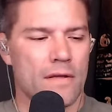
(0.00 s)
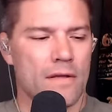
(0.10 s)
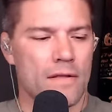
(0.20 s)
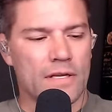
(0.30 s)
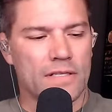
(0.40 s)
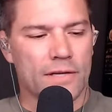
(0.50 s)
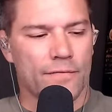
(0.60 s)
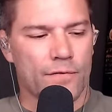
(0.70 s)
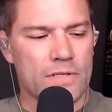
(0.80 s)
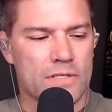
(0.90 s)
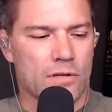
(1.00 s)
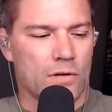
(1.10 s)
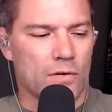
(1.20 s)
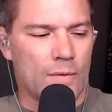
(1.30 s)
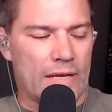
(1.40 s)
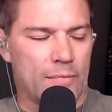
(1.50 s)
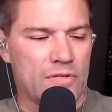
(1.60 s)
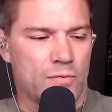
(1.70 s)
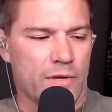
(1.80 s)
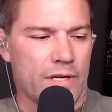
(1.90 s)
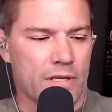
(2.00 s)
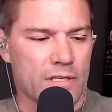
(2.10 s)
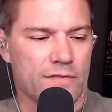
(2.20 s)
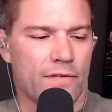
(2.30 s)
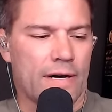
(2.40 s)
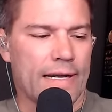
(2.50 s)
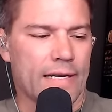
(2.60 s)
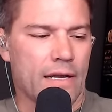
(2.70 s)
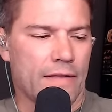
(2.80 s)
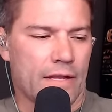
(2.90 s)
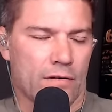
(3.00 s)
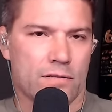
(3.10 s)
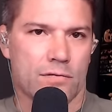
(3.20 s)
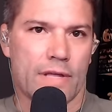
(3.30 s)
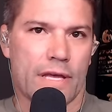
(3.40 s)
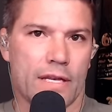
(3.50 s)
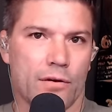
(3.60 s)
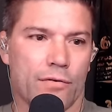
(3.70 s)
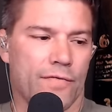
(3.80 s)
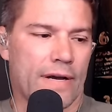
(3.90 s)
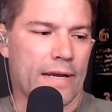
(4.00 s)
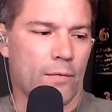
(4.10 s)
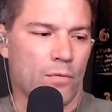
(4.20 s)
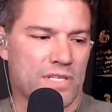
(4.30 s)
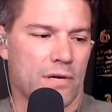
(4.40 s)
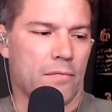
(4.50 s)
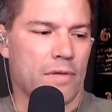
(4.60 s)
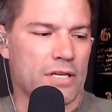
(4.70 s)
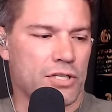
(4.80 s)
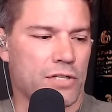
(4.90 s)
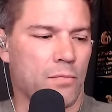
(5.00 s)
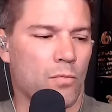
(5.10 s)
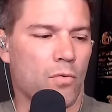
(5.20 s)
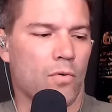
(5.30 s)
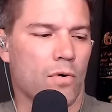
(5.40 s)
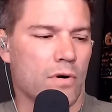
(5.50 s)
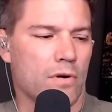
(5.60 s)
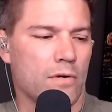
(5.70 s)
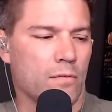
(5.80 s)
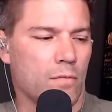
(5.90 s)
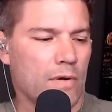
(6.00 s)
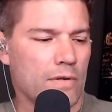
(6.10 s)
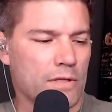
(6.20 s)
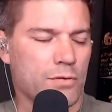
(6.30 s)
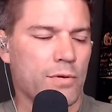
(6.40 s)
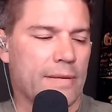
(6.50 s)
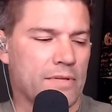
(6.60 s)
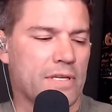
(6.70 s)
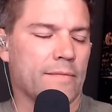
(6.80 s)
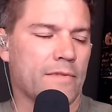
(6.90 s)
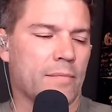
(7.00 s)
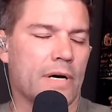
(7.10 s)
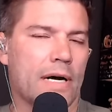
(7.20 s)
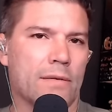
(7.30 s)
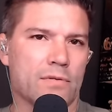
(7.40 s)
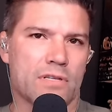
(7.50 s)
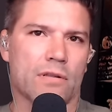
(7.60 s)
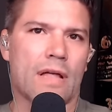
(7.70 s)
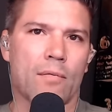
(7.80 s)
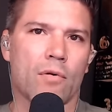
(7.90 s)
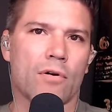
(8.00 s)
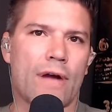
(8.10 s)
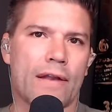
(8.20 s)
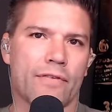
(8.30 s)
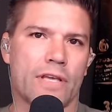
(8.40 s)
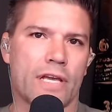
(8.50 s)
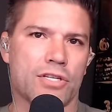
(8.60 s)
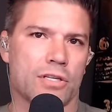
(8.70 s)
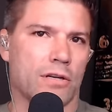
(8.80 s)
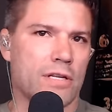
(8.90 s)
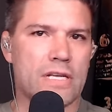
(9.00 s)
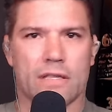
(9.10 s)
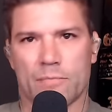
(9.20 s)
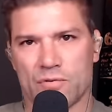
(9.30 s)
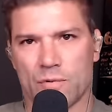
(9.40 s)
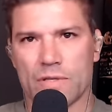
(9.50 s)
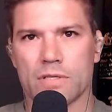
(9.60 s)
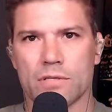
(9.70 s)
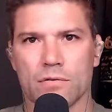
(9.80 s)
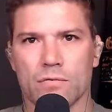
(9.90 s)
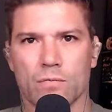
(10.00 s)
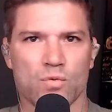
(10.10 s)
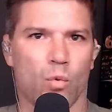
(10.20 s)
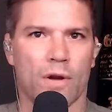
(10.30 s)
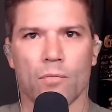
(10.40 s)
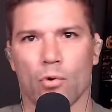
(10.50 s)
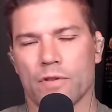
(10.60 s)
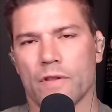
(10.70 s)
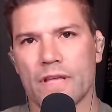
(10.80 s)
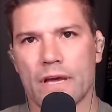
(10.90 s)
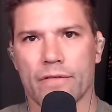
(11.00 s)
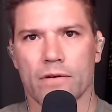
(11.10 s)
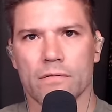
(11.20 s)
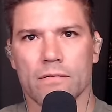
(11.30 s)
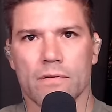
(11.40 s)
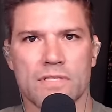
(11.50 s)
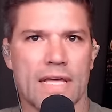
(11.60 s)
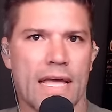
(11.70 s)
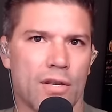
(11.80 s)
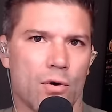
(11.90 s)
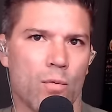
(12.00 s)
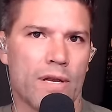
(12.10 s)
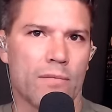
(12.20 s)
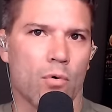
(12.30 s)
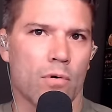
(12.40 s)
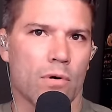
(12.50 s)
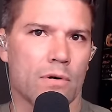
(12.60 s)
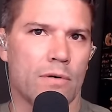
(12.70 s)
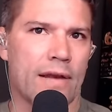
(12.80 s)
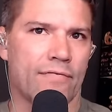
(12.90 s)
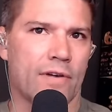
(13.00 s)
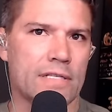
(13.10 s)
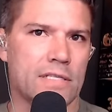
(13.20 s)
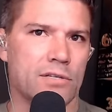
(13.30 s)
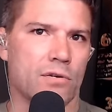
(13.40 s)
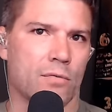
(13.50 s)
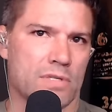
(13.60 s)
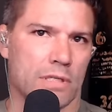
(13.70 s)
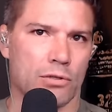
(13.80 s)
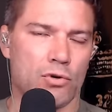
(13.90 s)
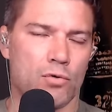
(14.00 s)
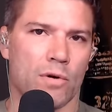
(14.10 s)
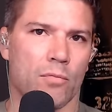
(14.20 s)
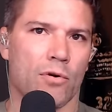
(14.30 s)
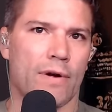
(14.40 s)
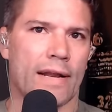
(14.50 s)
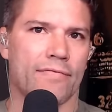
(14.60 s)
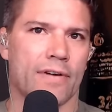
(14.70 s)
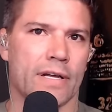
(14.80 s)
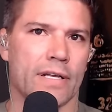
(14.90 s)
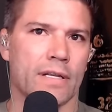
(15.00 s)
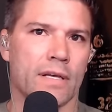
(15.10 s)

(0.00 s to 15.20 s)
The difference, though, like between this fight and then also the Hendo fight, was there much more the two of them can combined. Was there a lot more gratification on either, between the two? Was one more than the other? Was the Hendo win more gratifying to you, or was the Luke one more gratifying?